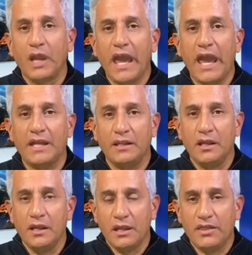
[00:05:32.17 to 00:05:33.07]
And
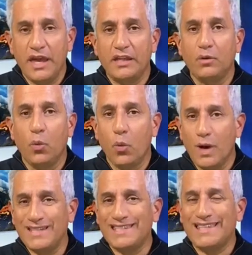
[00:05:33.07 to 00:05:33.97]
then
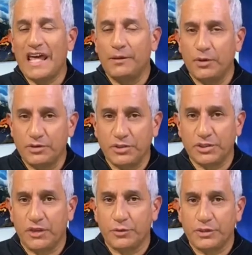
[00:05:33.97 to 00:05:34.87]
once that emergency use
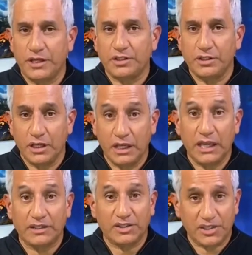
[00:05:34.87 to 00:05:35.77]
authorization
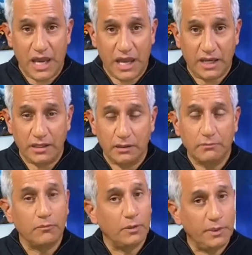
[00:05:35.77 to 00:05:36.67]
gets signed,
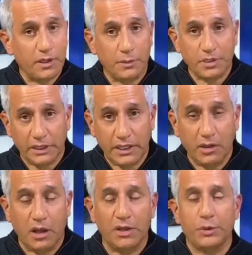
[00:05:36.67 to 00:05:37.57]
it becomes a
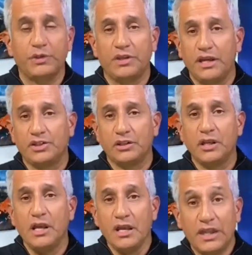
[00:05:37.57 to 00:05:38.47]
legal authorization,
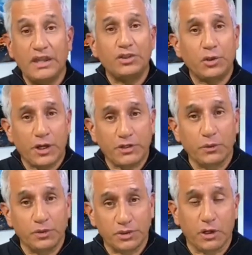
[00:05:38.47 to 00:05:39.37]
then trucks
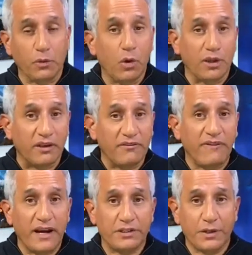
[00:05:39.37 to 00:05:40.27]
will start rolling. And
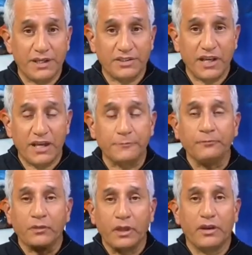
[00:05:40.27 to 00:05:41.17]
Pfizer has said
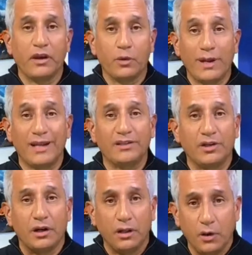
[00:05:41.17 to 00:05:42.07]
they are ready to
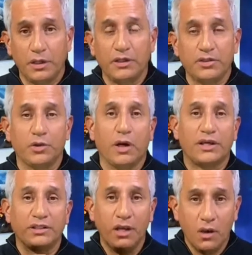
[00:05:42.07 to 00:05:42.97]
start loading the
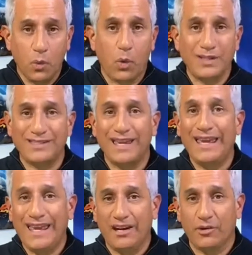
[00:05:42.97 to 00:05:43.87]
trucks once they
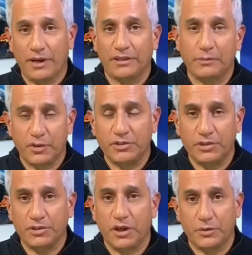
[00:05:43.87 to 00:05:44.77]
hear about that emergency
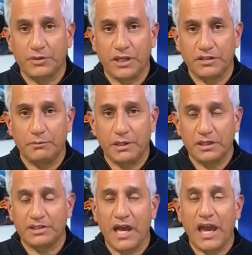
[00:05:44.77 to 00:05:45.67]
use authorization being
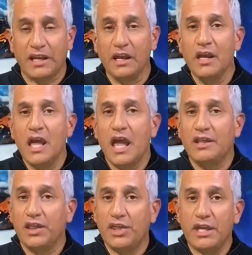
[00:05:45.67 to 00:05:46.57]
signed. And
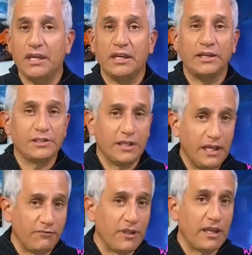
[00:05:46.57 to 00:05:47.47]
the thinking is,
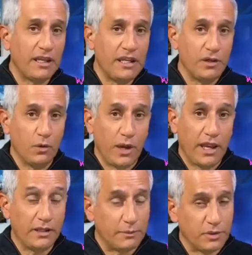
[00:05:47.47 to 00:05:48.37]
if that
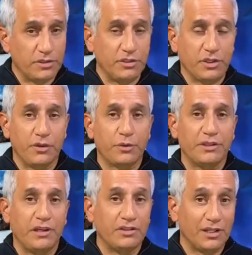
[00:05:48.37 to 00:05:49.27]
EUA, the emergency use
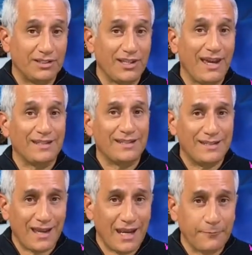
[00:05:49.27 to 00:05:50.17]
authorization, gets signed
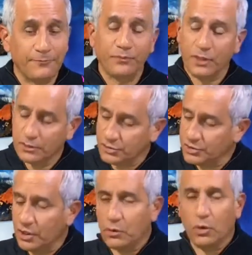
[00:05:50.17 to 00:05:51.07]
tonight, they'll
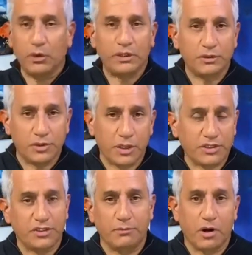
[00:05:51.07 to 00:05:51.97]
start rolling the trucks
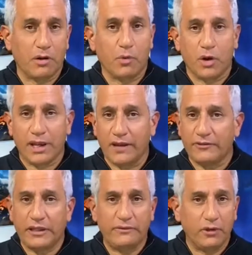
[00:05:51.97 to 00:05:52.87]
tomorrow morning after
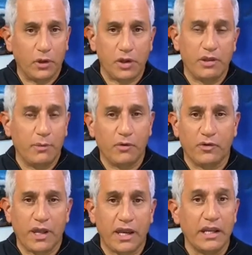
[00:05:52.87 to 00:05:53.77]
they've loaded them
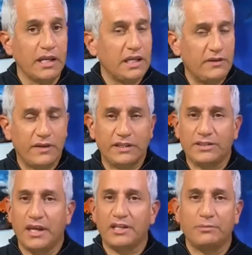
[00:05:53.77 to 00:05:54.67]
overnight. If it gets
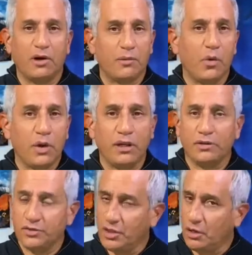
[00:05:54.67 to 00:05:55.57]
signed tomorrow morning, they'll
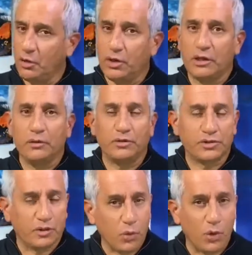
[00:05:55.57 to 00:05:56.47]
start
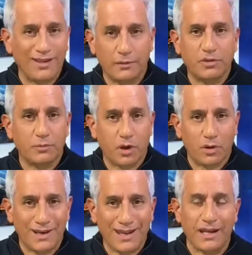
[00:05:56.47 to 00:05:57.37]
rolling them tomorrow
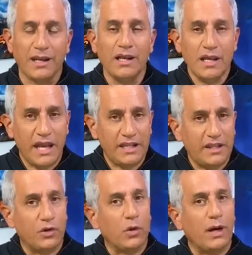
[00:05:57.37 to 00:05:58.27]
night. And then
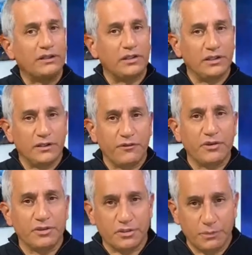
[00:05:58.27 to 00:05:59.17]
they'll go out to different
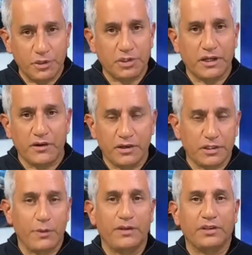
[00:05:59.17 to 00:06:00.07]
distribution areas
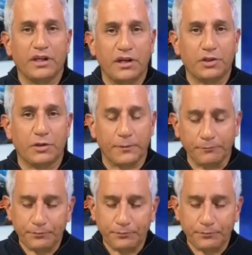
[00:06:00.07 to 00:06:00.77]
around the country.